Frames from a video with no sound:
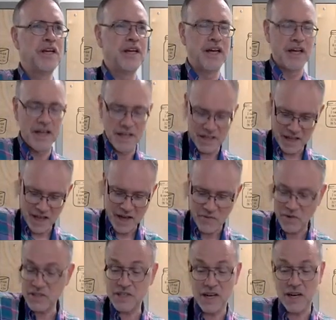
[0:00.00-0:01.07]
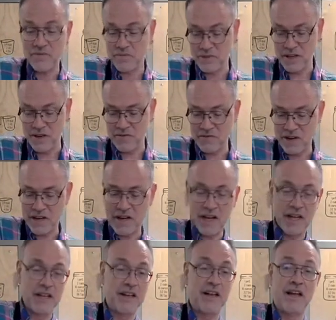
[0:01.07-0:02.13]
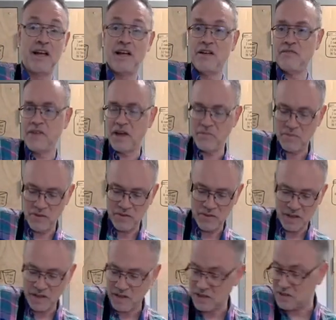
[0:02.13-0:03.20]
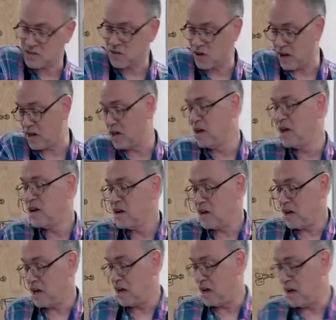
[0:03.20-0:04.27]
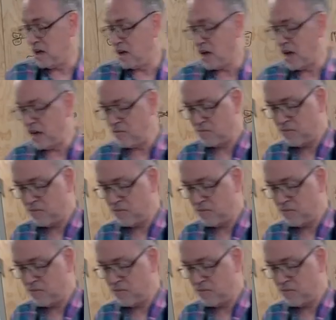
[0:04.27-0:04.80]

Julia, yeah, which Fred and I love that movie. It's great. I'm